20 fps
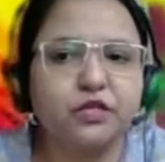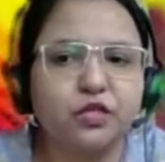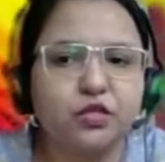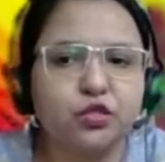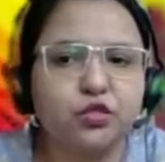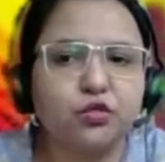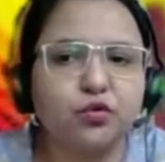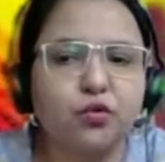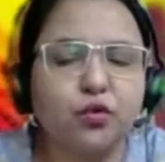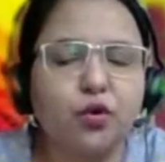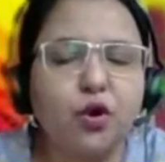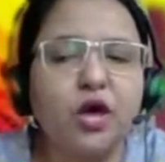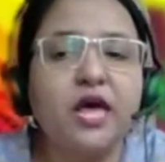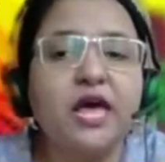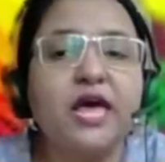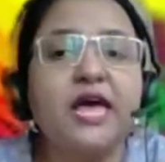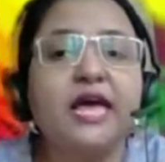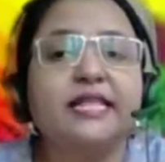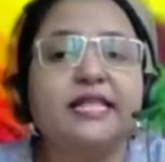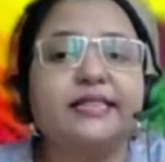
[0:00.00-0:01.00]
So
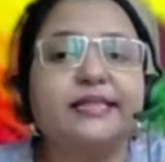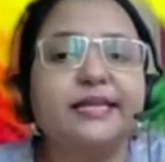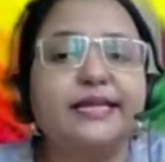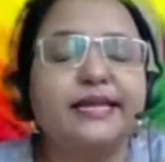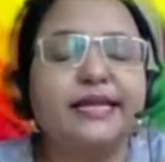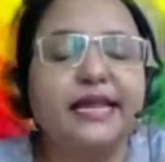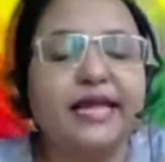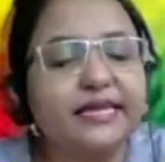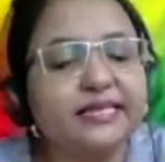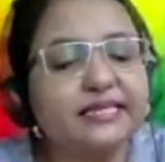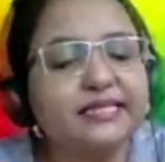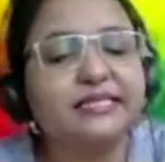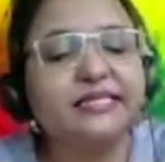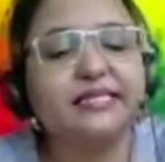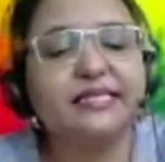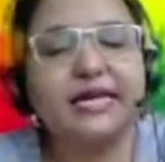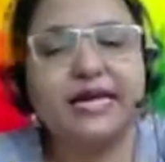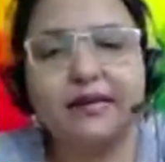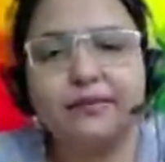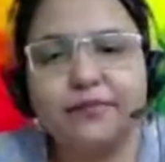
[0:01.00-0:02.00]
the next
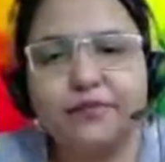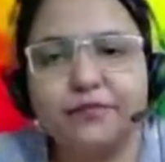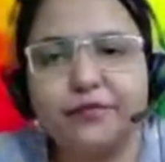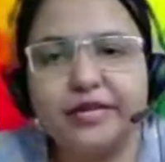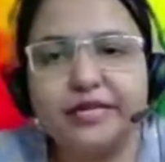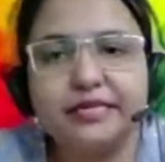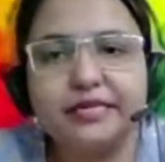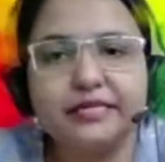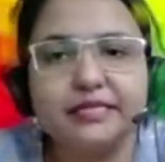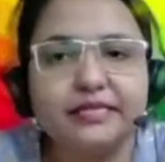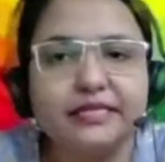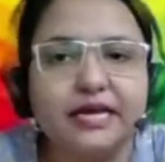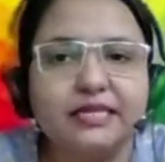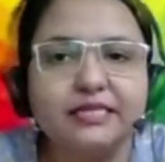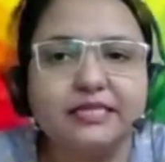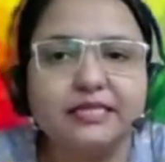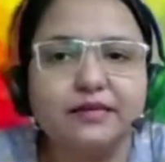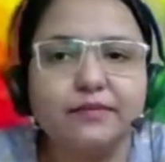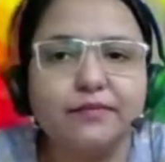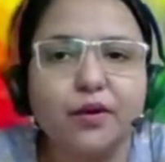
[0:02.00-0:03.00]
type we
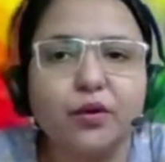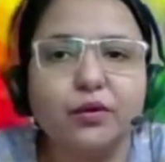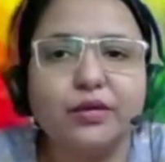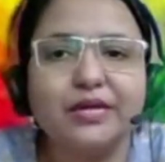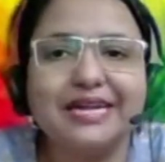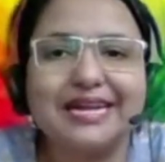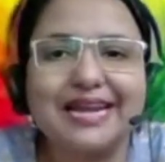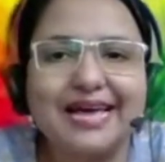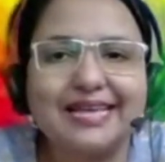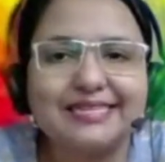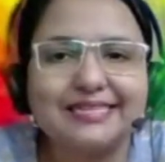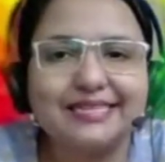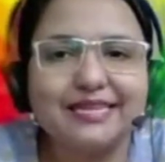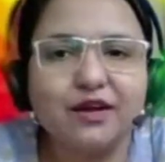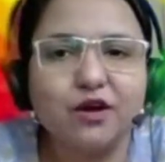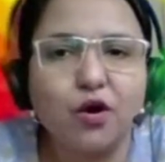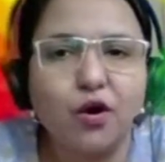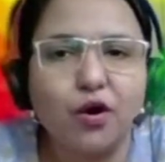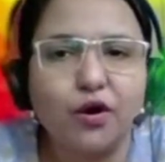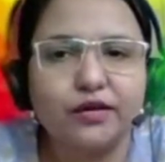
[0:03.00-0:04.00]
discussed about classic
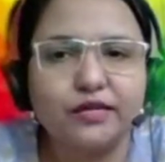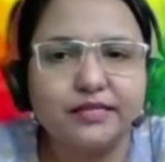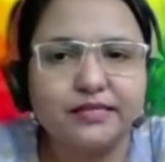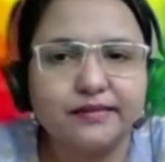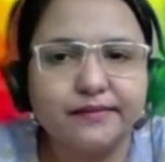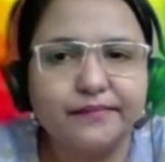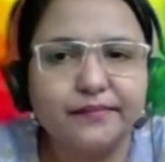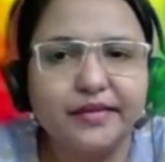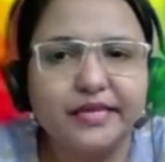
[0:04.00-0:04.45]
autism.